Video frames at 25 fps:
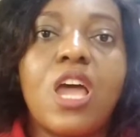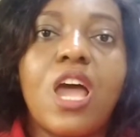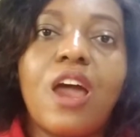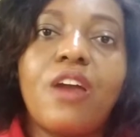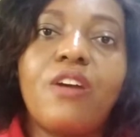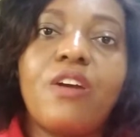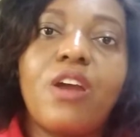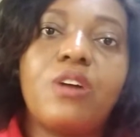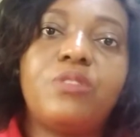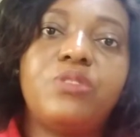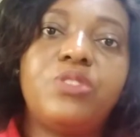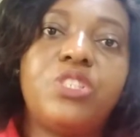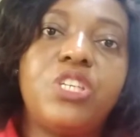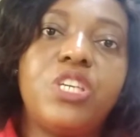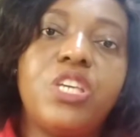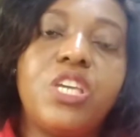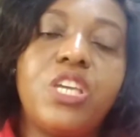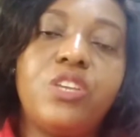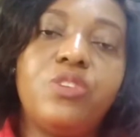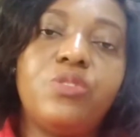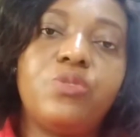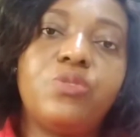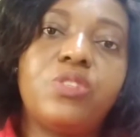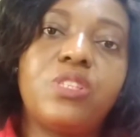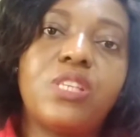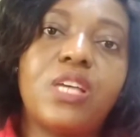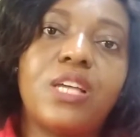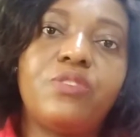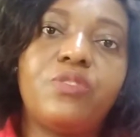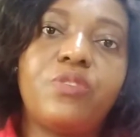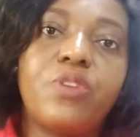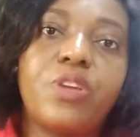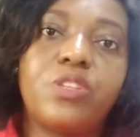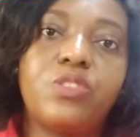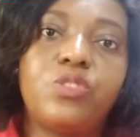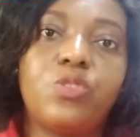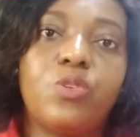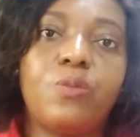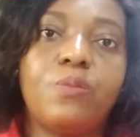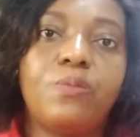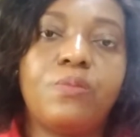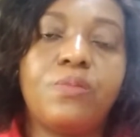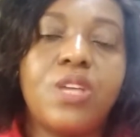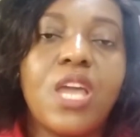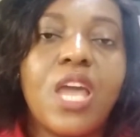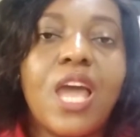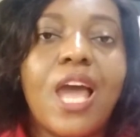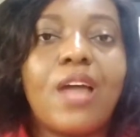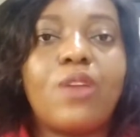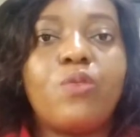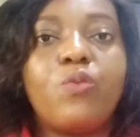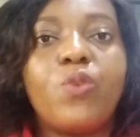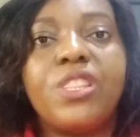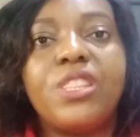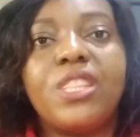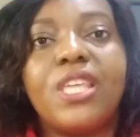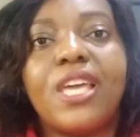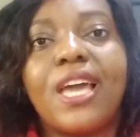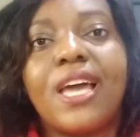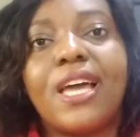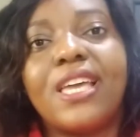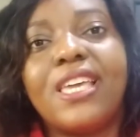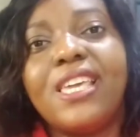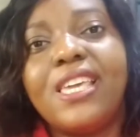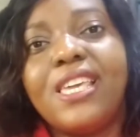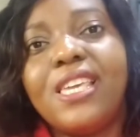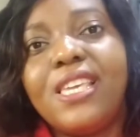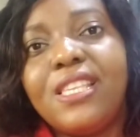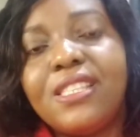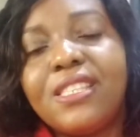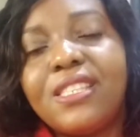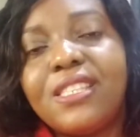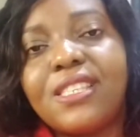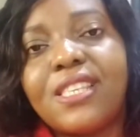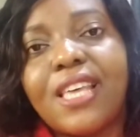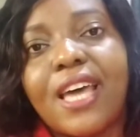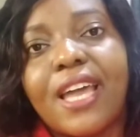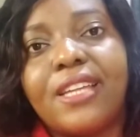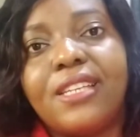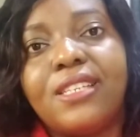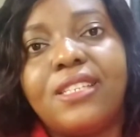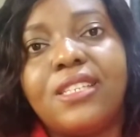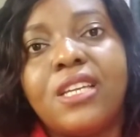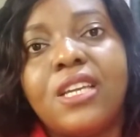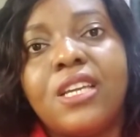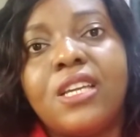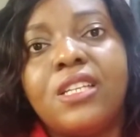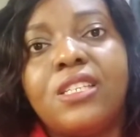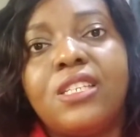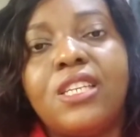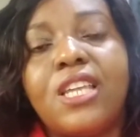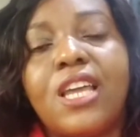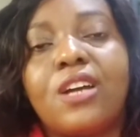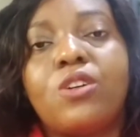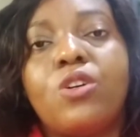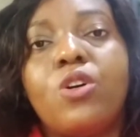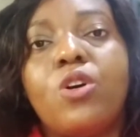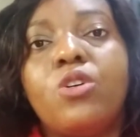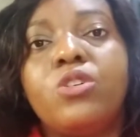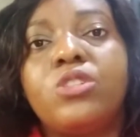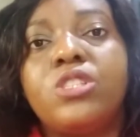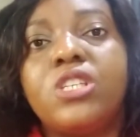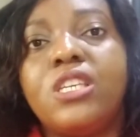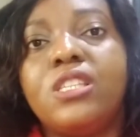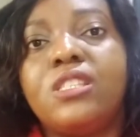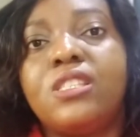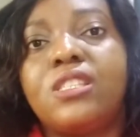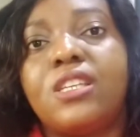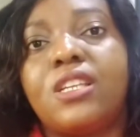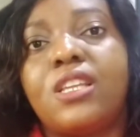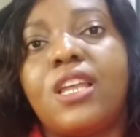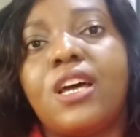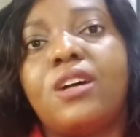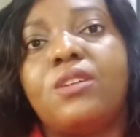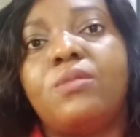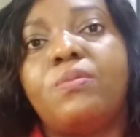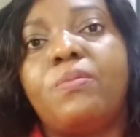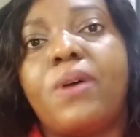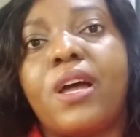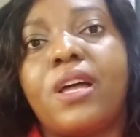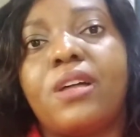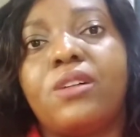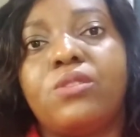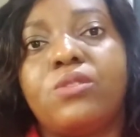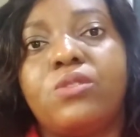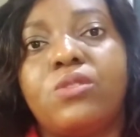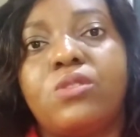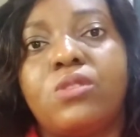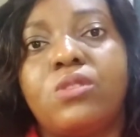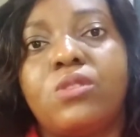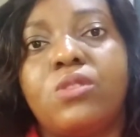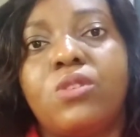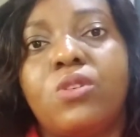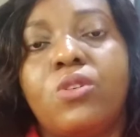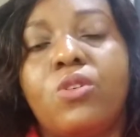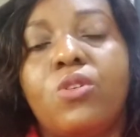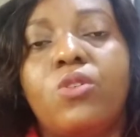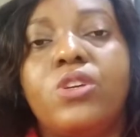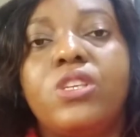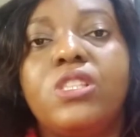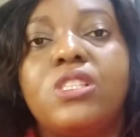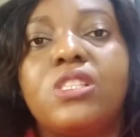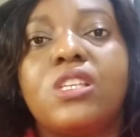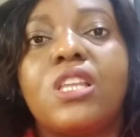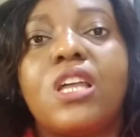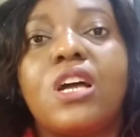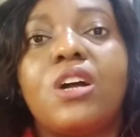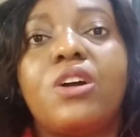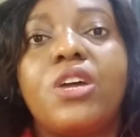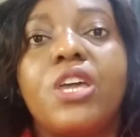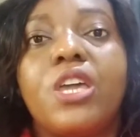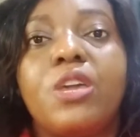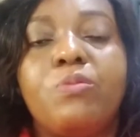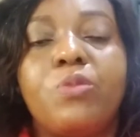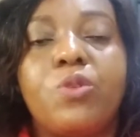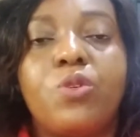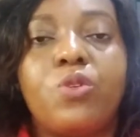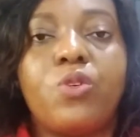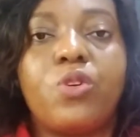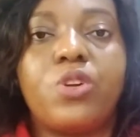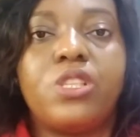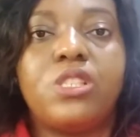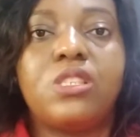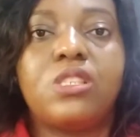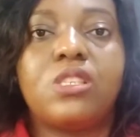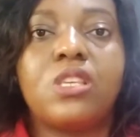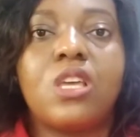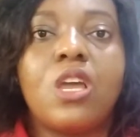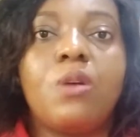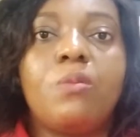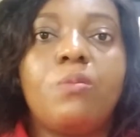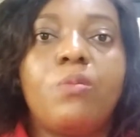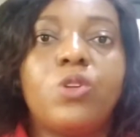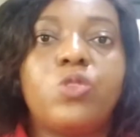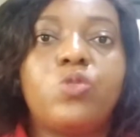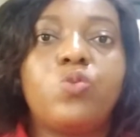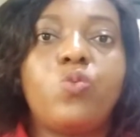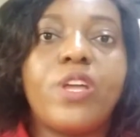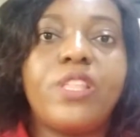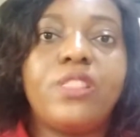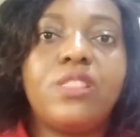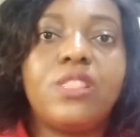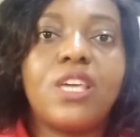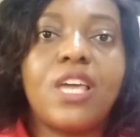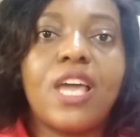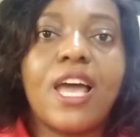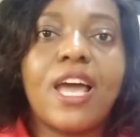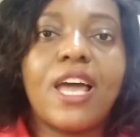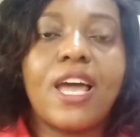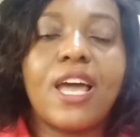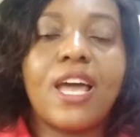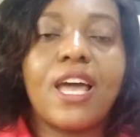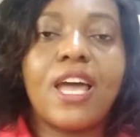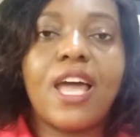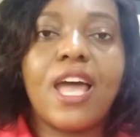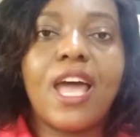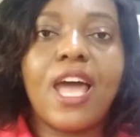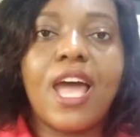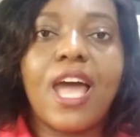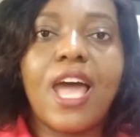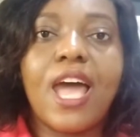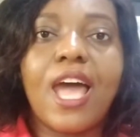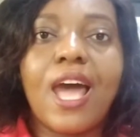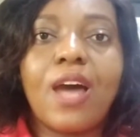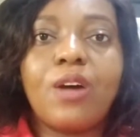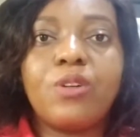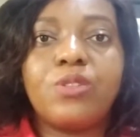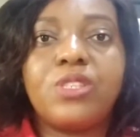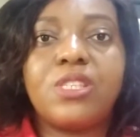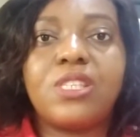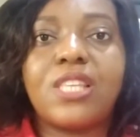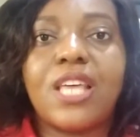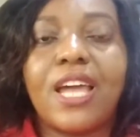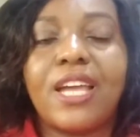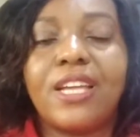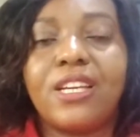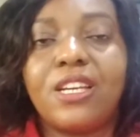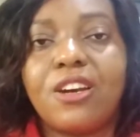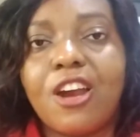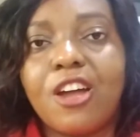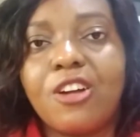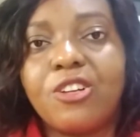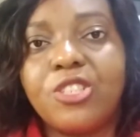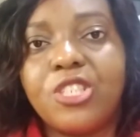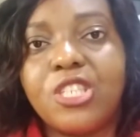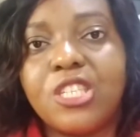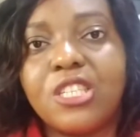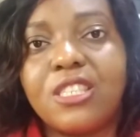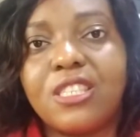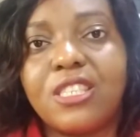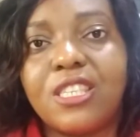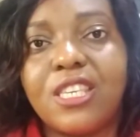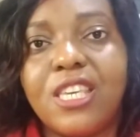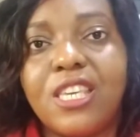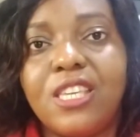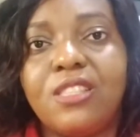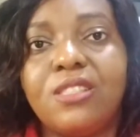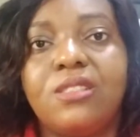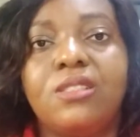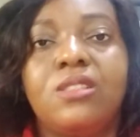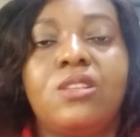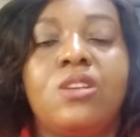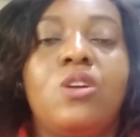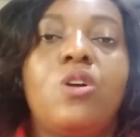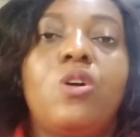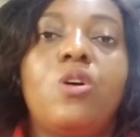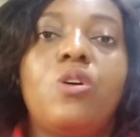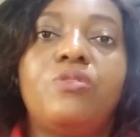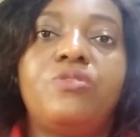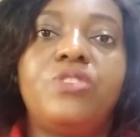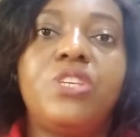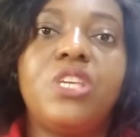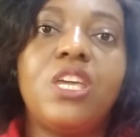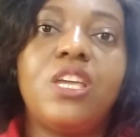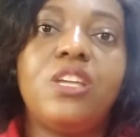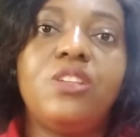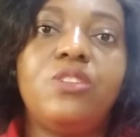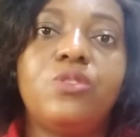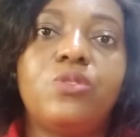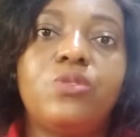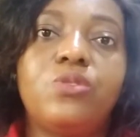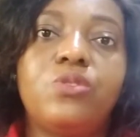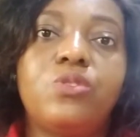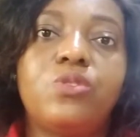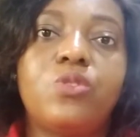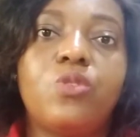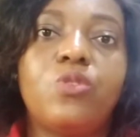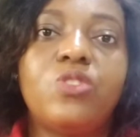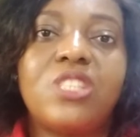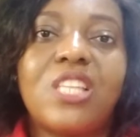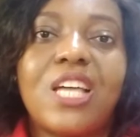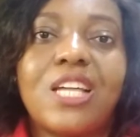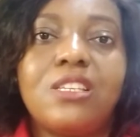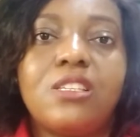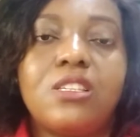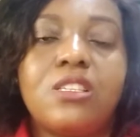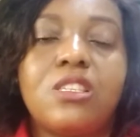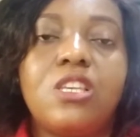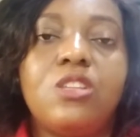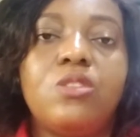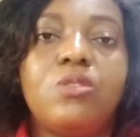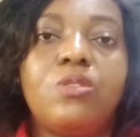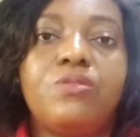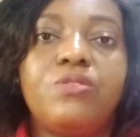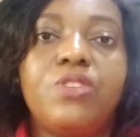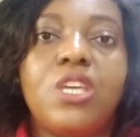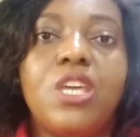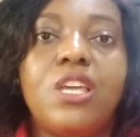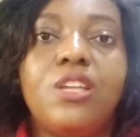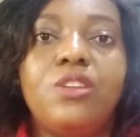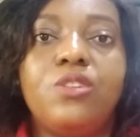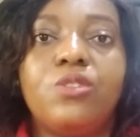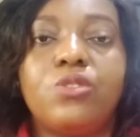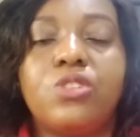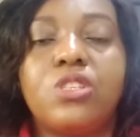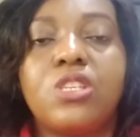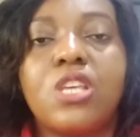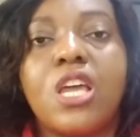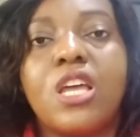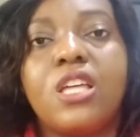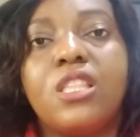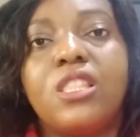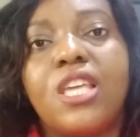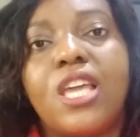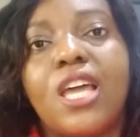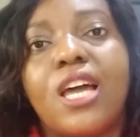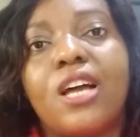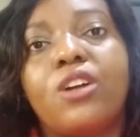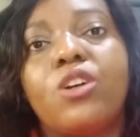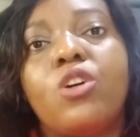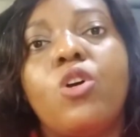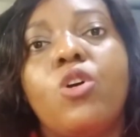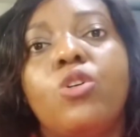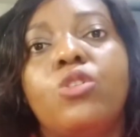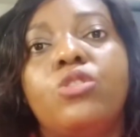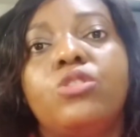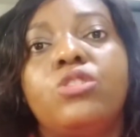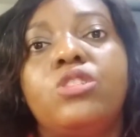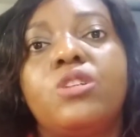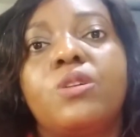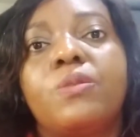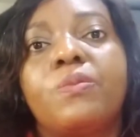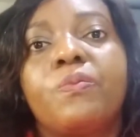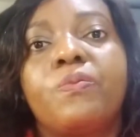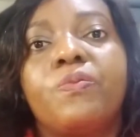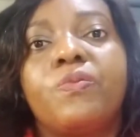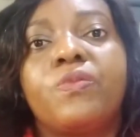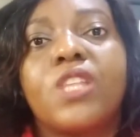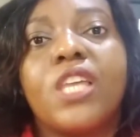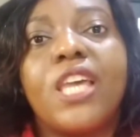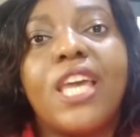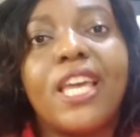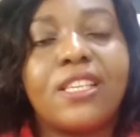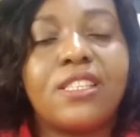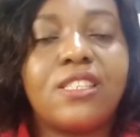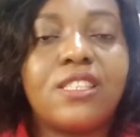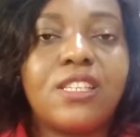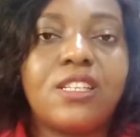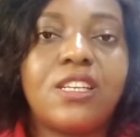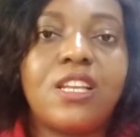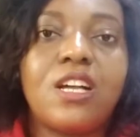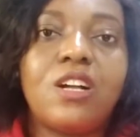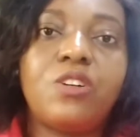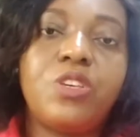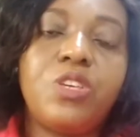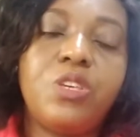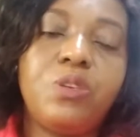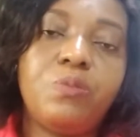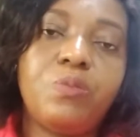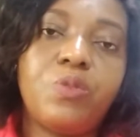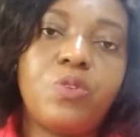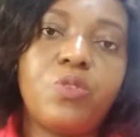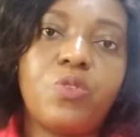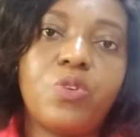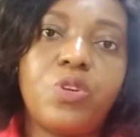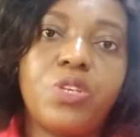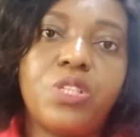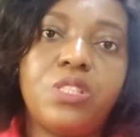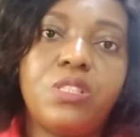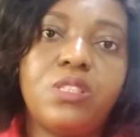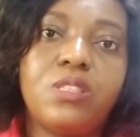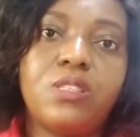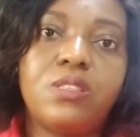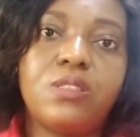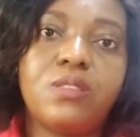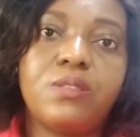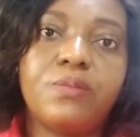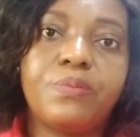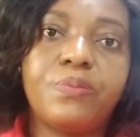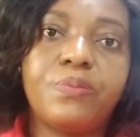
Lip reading: around the anus and rectum, and when they are inside, they are called internal piles or internal hemorrhoids. But when they are outside, around the skin of the anus or under the skin of the anus, they are called external hemorrhoids.